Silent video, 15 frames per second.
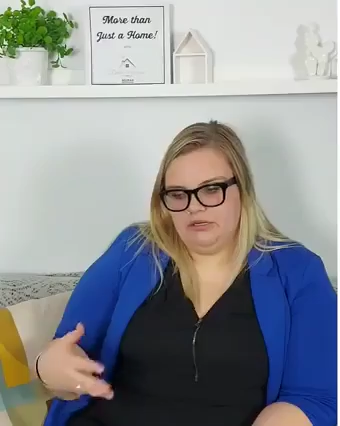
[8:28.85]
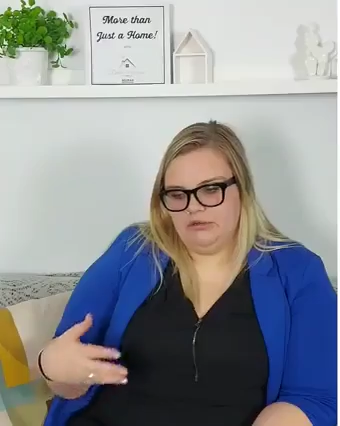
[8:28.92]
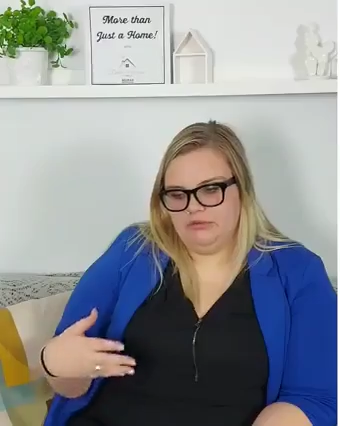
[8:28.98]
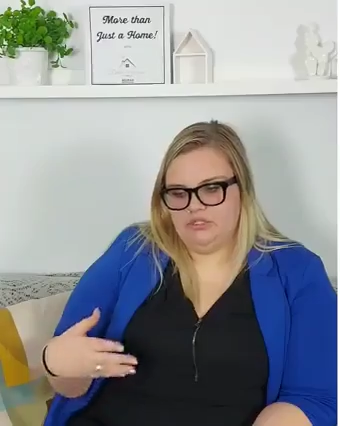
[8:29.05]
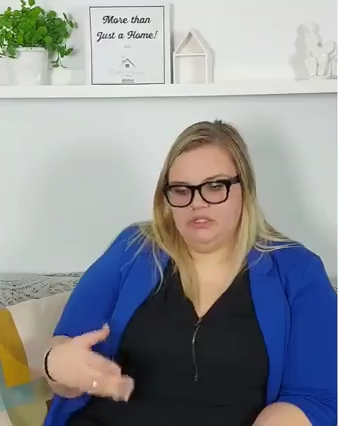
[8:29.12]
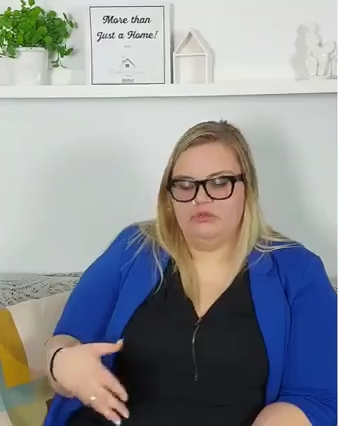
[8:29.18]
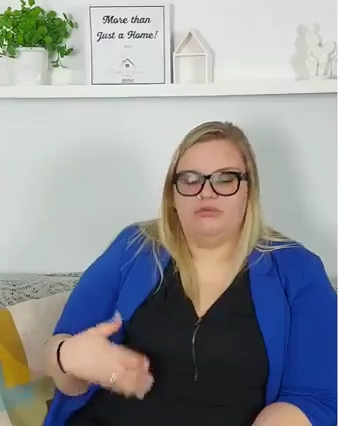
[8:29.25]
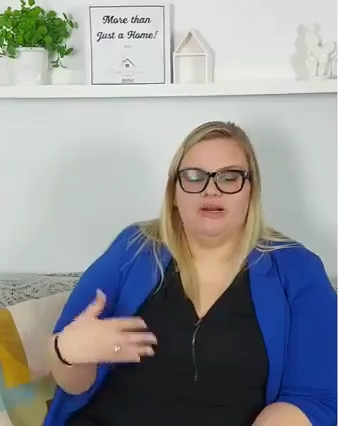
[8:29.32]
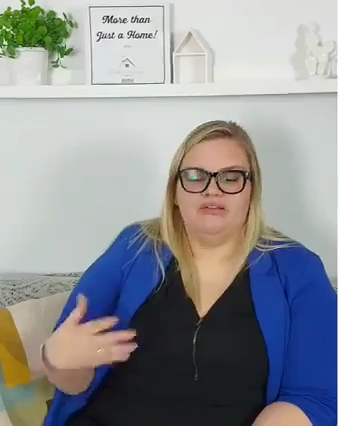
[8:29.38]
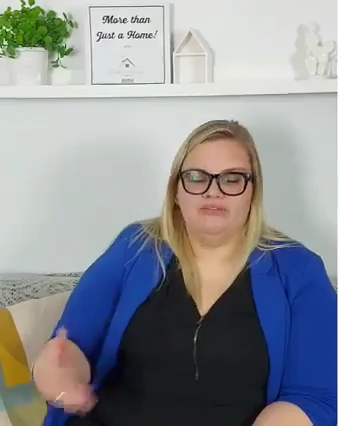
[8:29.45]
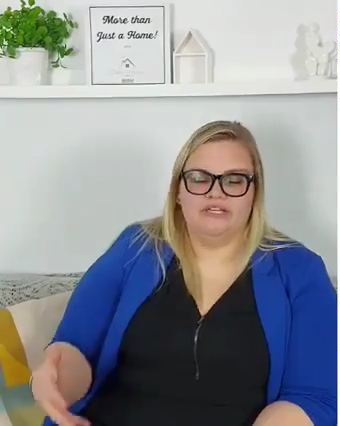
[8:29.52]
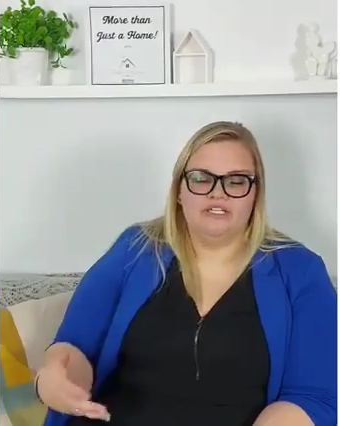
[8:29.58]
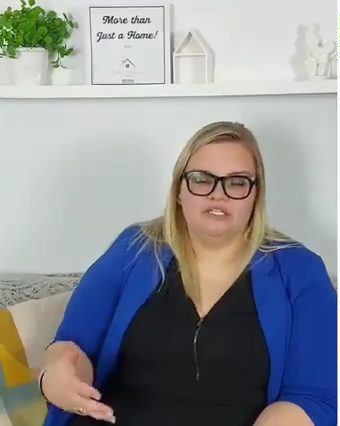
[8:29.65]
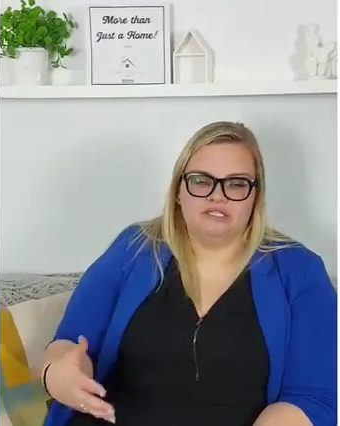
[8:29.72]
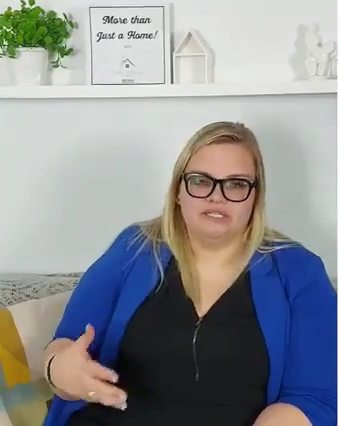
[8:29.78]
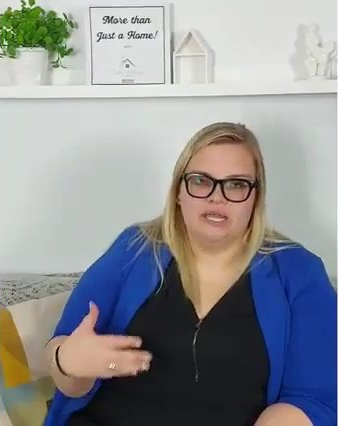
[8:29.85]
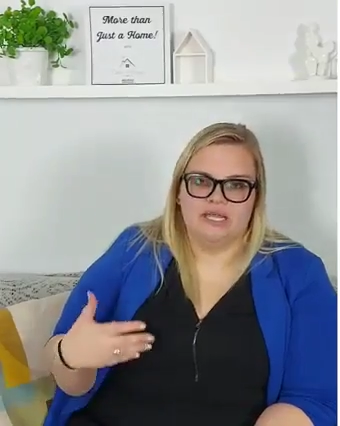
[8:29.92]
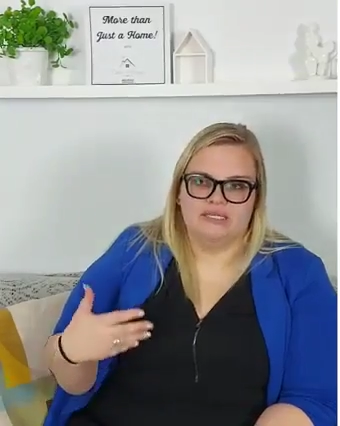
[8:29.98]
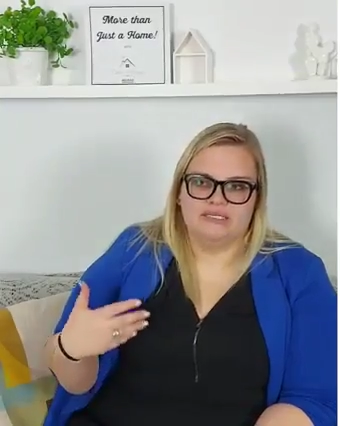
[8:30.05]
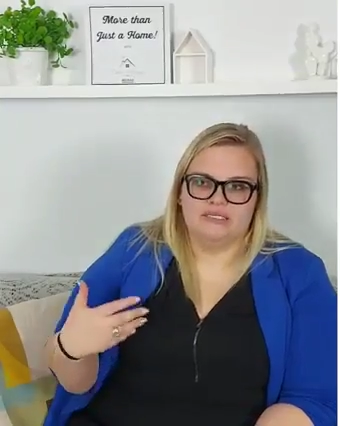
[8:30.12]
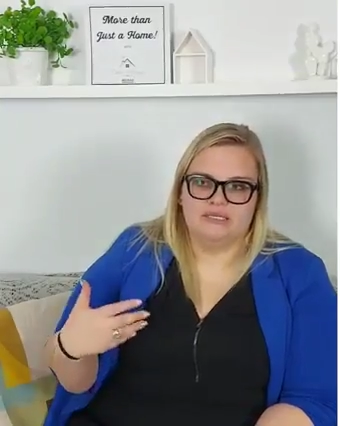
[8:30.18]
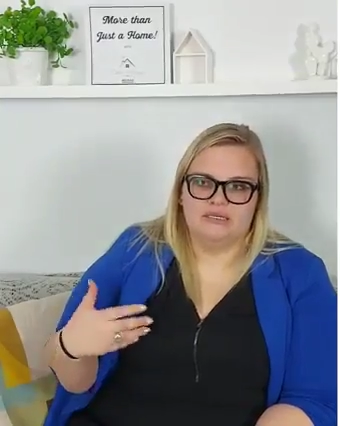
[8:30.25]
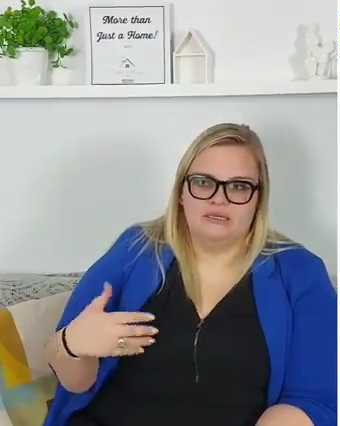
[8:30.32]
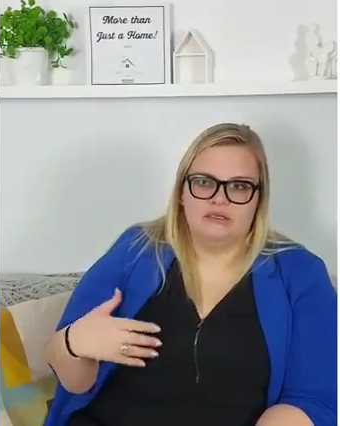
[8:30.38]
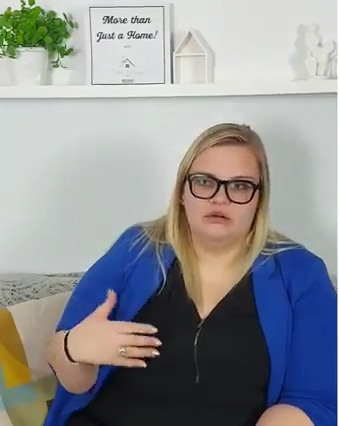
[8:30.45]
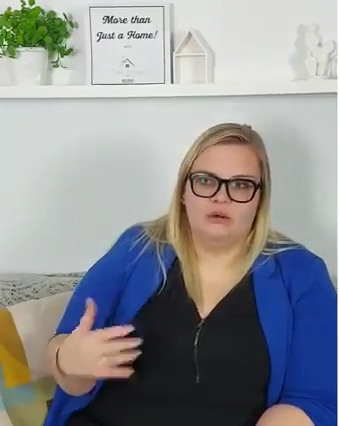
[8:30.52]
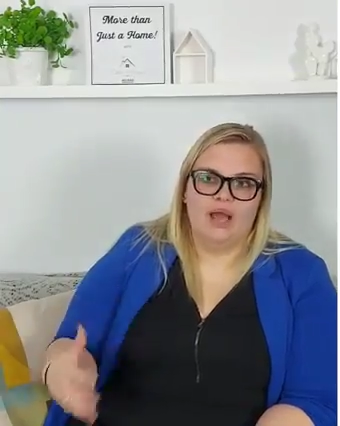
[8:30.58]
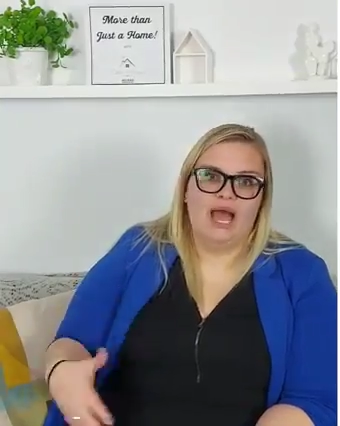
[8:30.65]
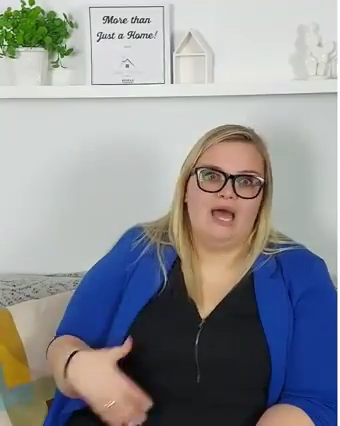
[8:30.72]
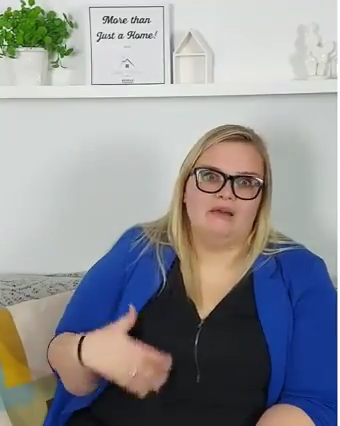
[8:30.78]
you do the renovations that,
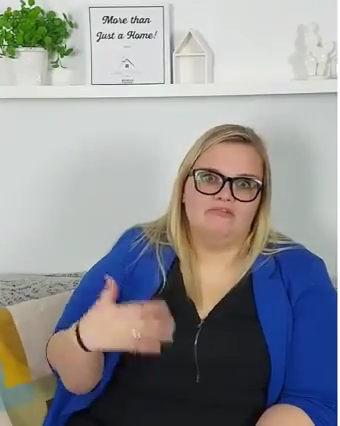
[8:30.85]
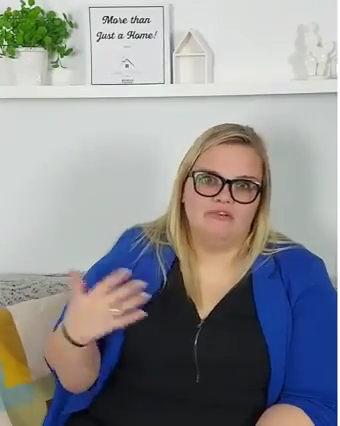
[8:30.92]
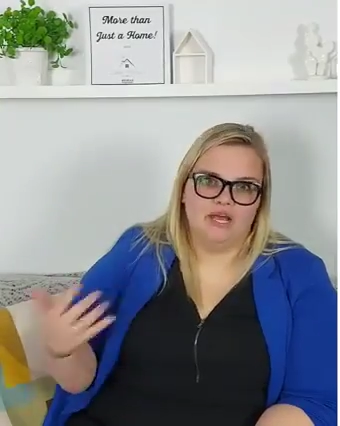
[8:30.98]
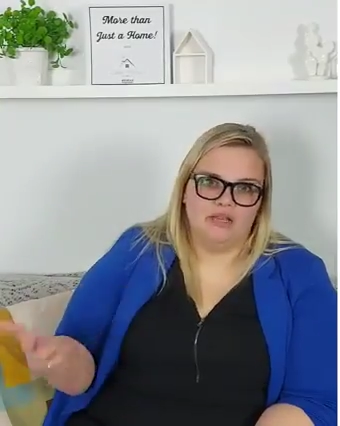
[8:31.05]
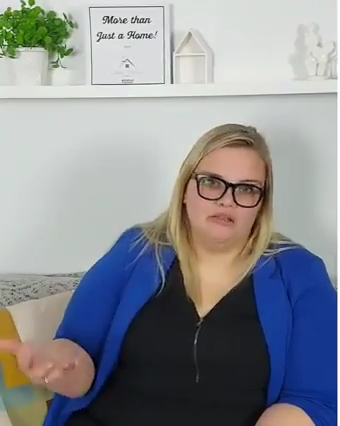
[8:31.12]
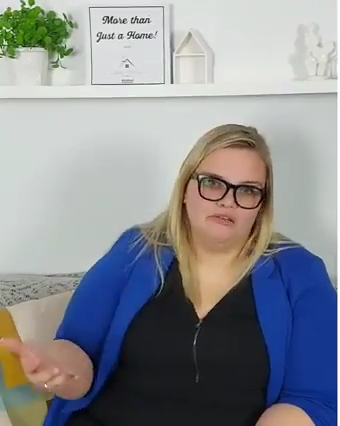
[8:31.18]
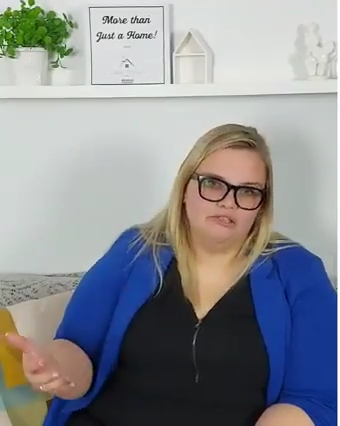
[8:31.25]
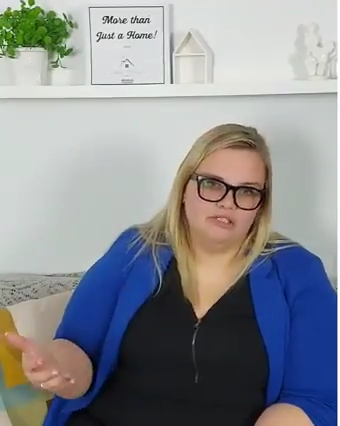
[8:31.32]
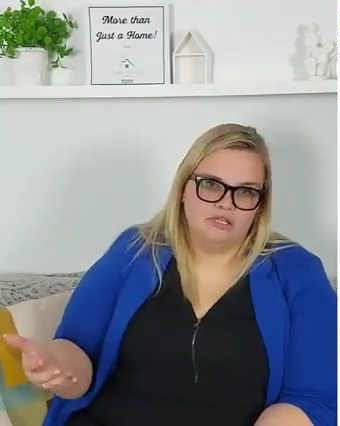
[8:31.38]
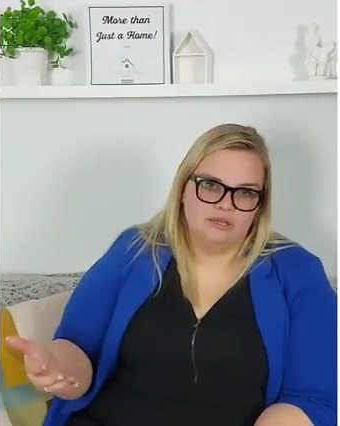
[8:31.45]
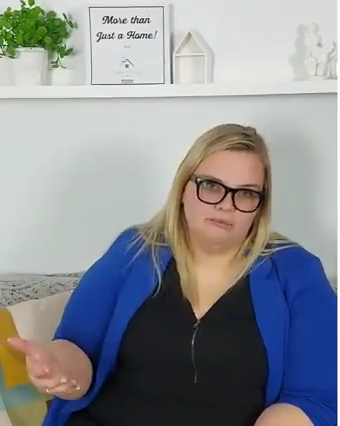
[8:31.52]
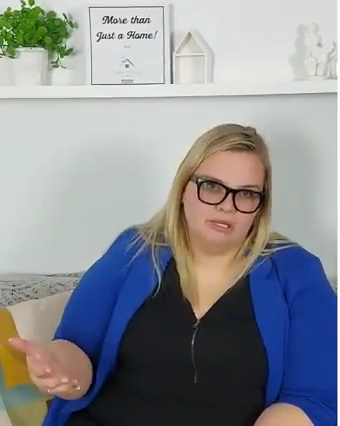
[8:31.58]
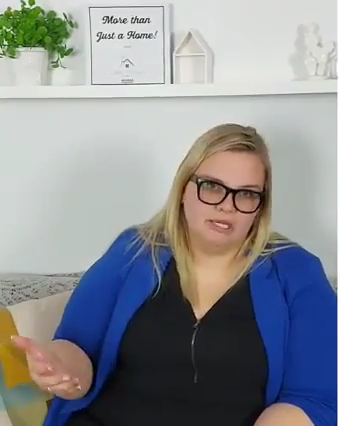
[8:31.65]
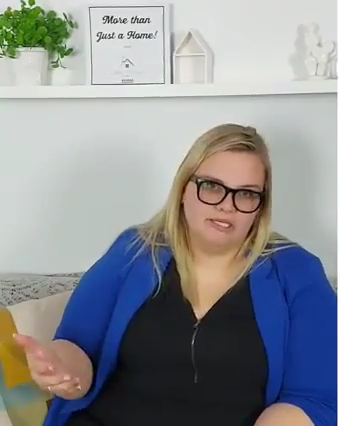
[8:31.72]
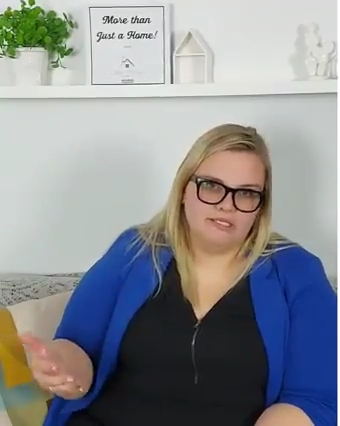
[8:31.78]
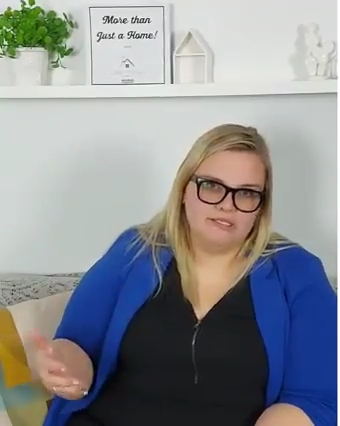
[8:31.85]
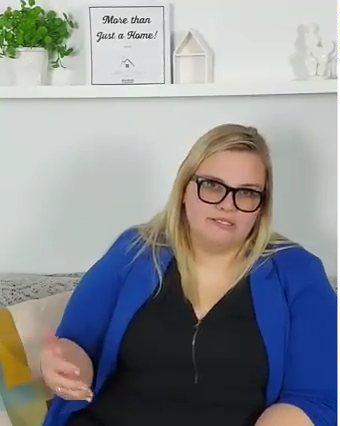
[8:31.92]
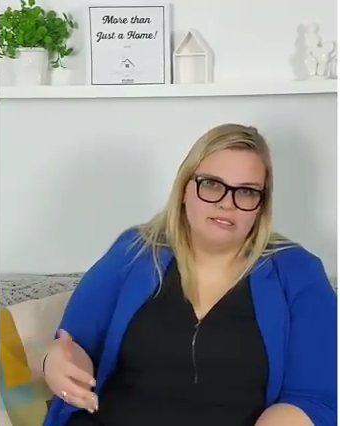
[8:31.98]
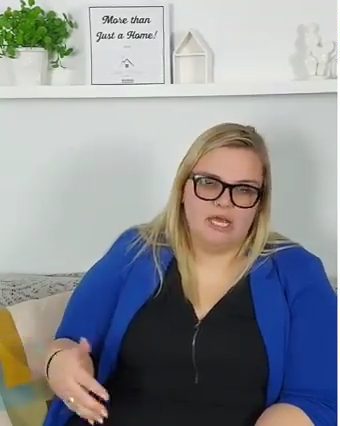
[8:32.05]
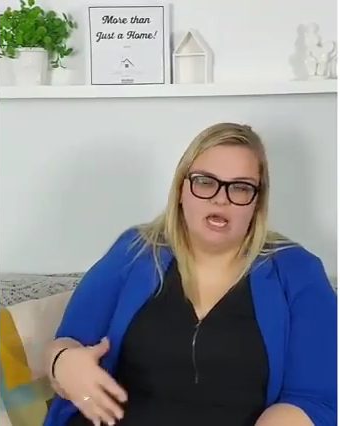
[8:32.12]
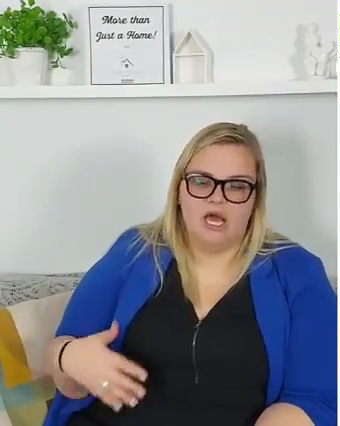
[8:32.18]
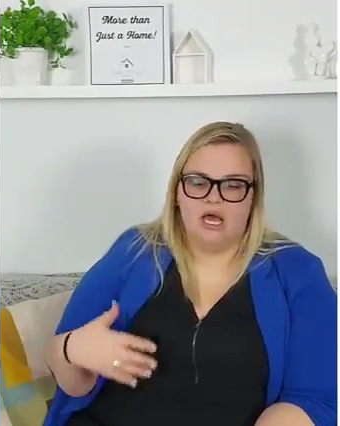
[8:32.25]
add value to the place,